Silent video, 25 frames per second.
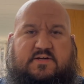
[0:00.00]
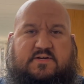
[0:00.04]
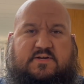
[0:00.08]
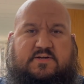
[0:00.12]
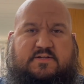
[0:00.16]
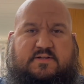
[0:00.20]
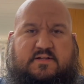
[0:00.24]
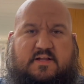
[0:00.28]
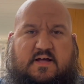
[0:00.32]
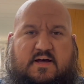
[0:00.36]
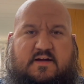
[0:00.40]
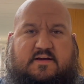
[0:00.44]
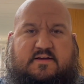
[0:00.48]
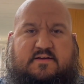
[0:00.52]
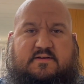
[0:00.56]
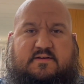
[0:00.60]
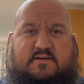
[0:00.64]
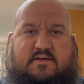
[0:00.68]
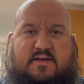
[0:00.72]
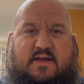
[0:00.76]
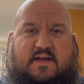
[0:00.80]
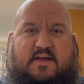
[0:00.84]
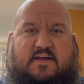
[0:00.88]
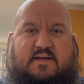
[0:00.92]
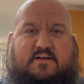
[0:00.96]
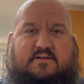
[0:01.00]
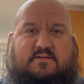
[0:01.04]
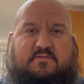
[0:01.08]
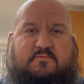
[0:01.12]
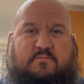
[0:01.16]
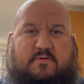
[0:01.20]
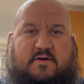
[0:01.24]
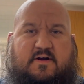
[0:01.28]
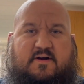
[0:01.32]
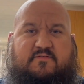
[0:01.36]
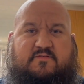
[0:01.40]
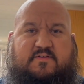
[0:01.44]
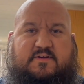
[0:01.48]
Good luck,
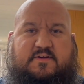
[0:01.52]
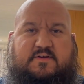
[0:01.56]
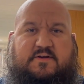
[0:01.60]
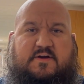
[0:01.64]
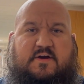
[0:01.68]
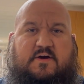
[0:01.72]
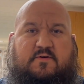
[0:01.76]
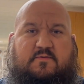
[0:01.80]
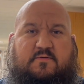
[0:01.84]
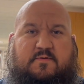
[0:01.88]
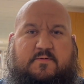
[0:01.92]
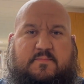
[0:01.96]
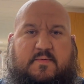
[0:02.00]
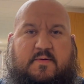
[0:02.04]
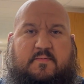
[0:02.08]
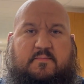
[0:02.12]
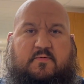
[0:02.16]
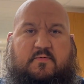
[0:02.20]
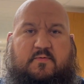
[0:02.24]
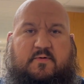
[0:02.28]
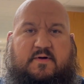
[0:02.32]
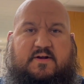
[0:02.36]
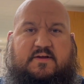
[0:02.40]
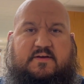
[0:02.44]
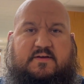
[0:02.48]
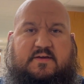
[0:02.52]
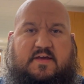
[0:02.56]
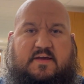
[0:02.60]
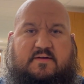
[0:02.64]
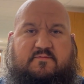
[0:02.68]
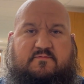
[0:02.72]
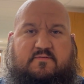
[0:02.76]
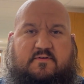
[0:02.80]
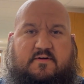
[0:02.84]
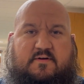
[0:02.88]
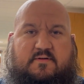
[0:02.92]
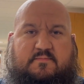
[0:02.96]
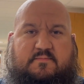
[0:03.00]
and wherever you go, remember where you
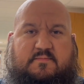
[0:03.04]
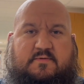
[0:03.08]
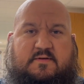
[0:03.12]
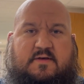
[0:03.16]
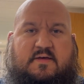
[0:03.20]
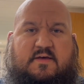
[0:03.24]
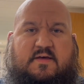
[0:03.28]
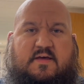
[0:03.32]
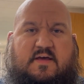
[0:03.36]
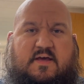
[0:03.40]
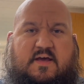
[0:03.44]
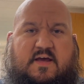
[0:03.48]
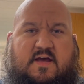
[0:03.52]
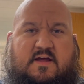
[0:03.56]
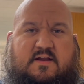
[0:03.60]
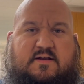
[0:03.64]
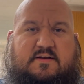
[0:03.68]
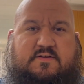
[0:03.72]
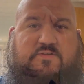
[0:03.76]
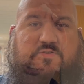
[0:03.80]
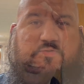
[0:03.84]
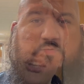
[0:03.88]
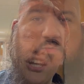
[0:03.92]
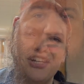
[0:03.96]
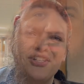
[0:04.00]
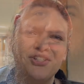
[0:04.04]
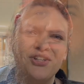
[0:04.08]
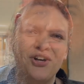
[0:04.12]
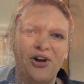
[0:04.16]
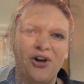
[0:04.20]
came from and do well.